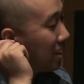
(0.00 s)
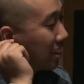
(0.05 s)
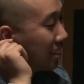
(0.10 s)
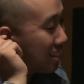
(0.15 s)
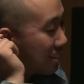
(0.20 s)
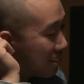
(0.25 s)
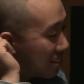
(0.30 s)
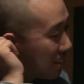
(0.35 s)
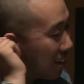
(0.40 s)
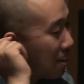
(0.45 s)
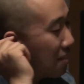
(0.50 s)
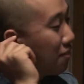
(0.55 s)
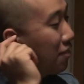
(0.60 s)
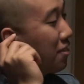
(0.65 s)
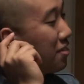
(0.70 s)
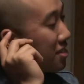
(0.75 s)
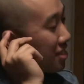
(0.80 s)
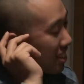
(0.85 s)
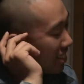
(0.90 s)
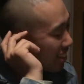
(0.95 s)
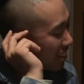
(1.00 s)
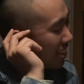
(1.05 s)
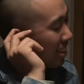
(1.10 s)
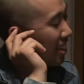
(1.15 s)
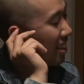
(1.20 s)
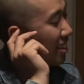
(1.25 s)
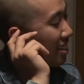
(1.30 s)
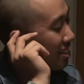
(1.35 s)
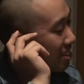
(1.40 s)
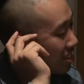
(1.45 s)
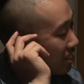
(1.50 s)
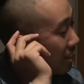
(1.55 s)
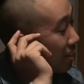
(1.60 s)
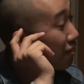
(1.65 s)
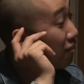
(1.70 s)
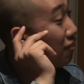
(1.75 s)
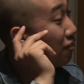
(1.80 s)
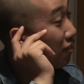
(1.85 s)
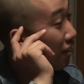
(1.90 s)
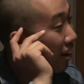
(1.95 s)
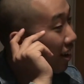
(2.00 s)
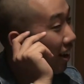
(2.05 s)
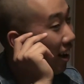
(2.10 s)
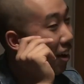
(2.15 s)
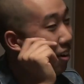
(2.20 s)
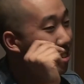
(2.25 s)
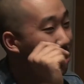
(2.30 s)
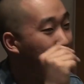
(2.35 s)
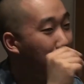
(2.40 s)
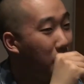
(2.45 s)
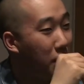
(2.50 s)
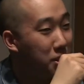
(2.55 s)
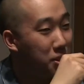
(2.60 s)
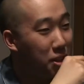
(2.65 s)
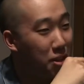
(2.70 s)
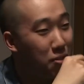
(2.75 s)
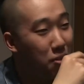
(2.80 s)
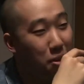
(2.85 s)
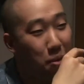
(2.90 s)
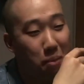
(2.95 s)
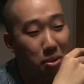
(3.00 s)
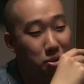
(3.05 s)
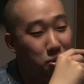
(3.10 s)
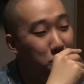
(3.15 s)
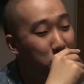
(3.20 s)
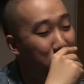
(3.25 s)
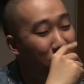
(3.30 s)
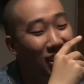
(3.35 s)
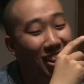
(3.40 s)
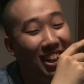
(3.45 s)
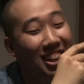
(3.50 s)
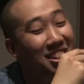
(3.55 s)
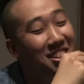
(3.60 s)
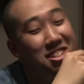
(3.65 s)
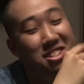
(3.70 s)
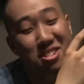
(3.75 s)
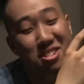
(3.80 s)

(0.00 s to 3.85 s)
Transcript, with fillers: like these little headphones, like yeah, this shit fire. I told everyone in my school, yo, I got the